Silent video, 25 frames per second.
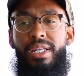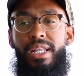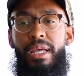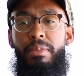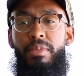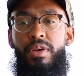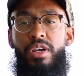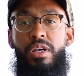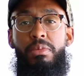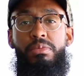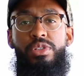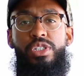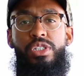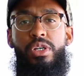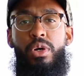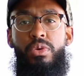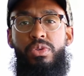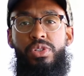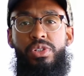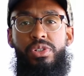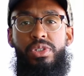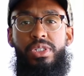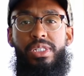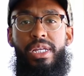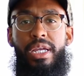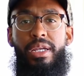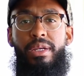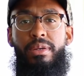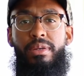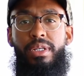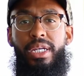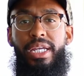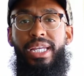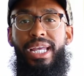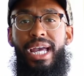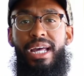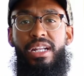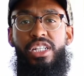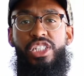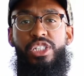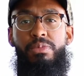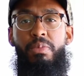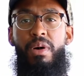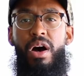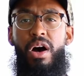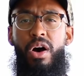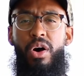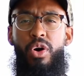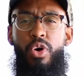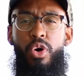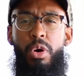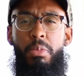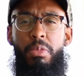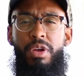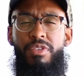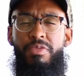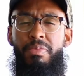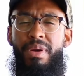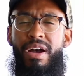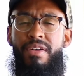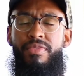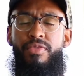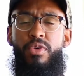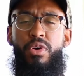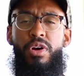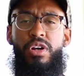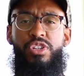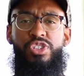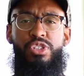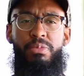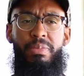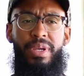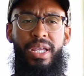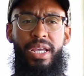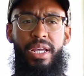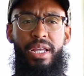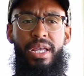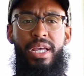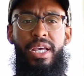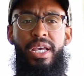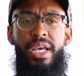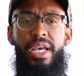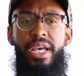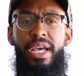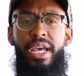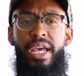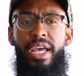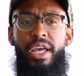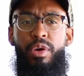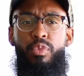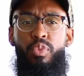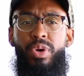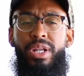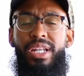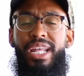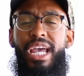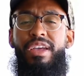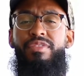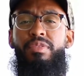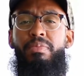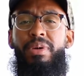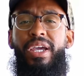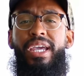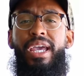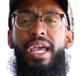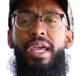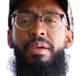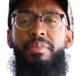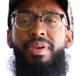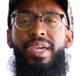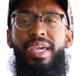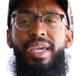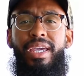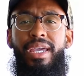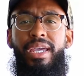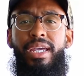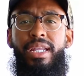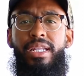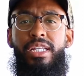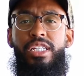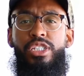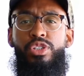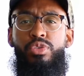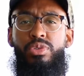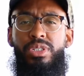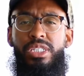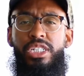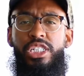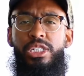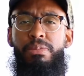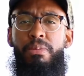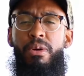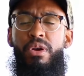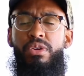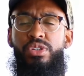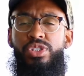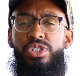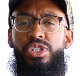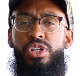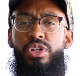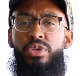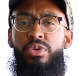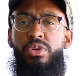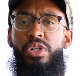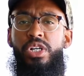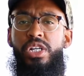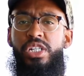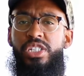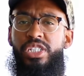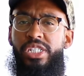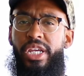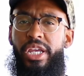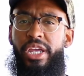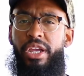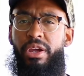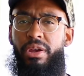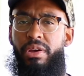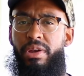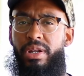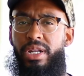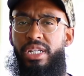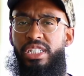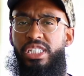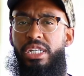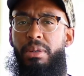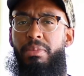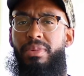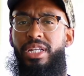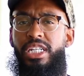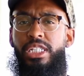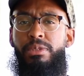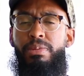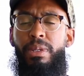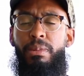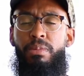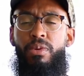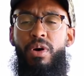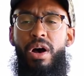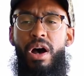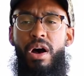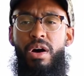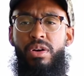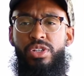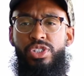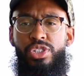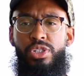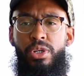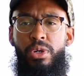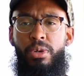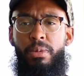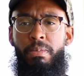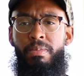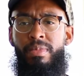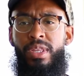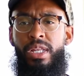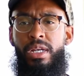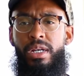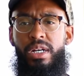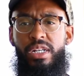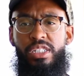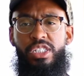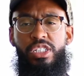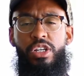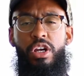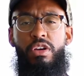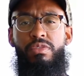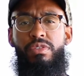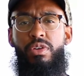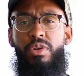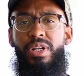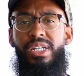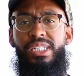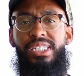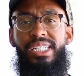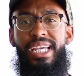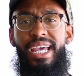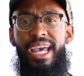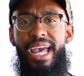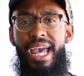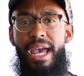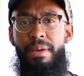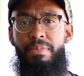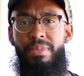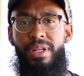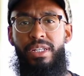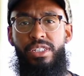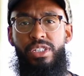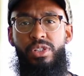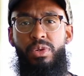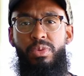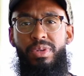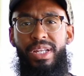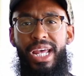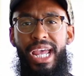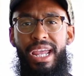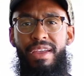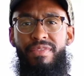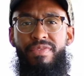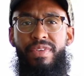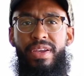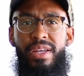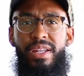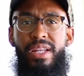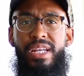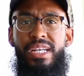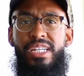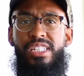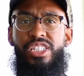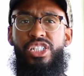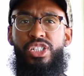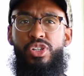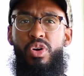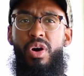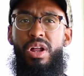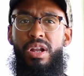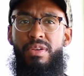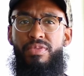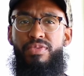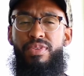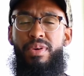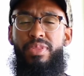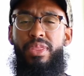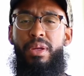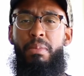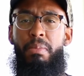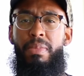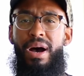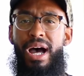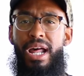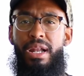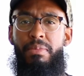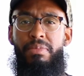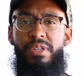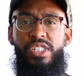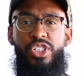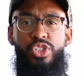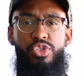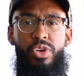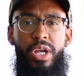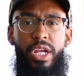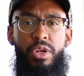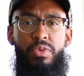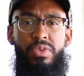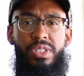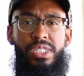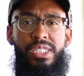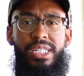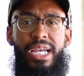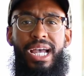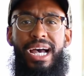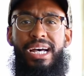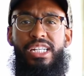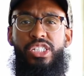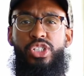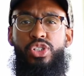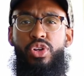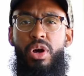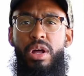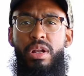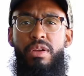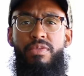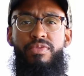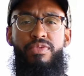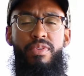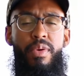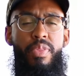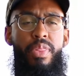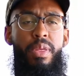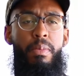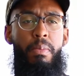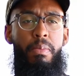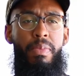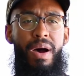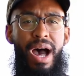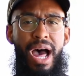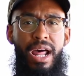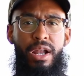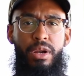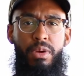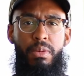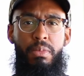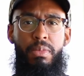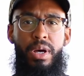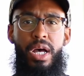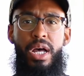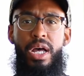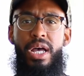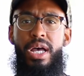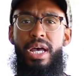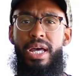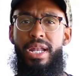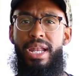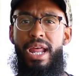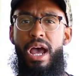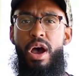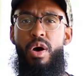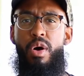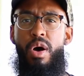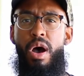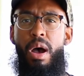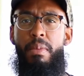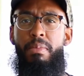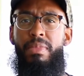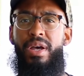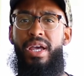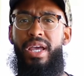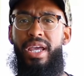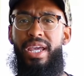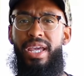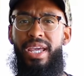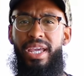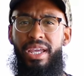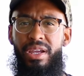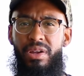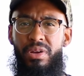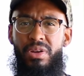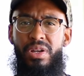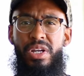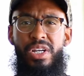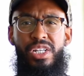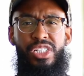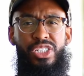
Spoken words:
They become soldiers. He had a small army of about 400 men. And when David became king, this was his personal security. Some of these people also served on his cabinet. So David started from the bottom, as Drake would say, I started from the bottom, now I'm here.